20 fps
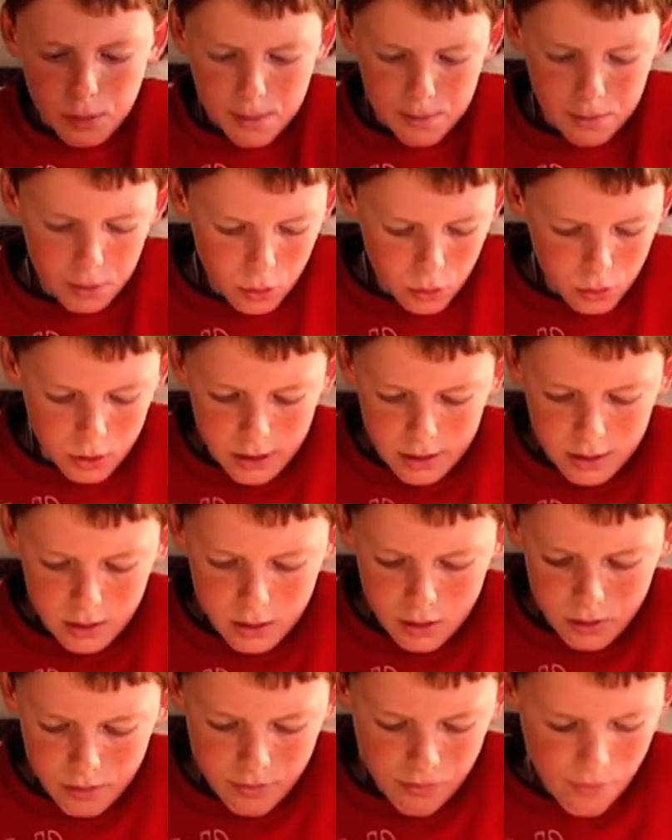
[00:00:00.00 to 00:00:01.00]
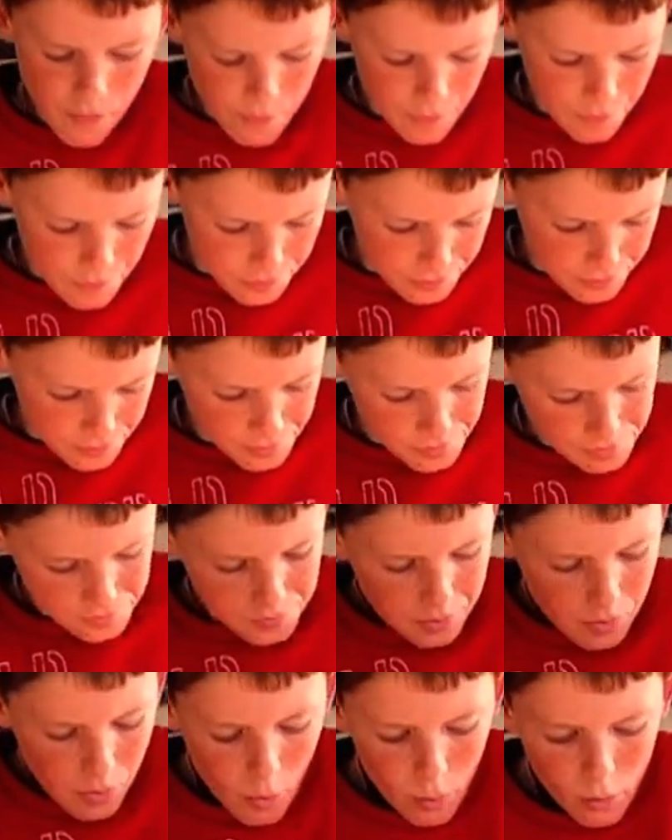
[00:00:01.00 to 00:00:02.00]
by both ends,
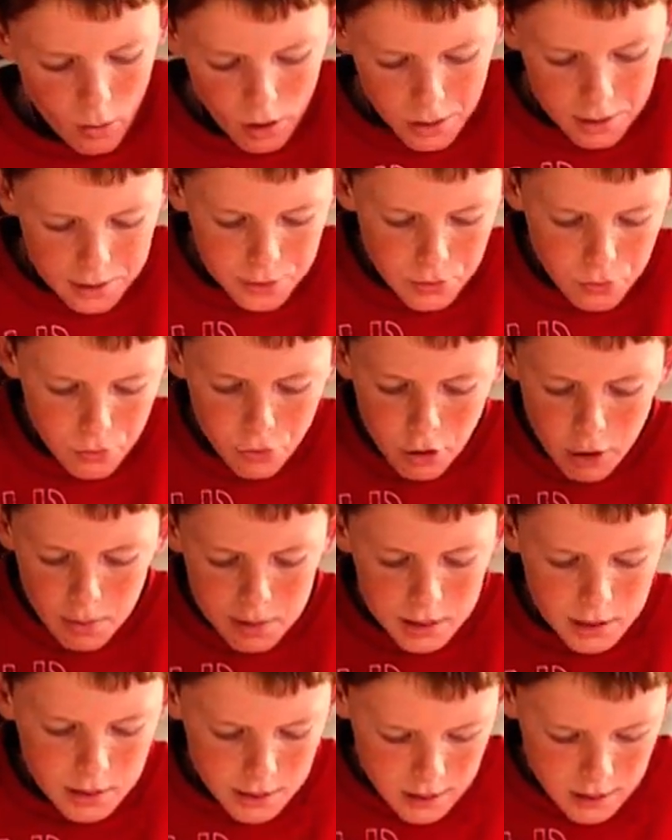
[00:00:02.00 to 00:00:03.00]
and you rub it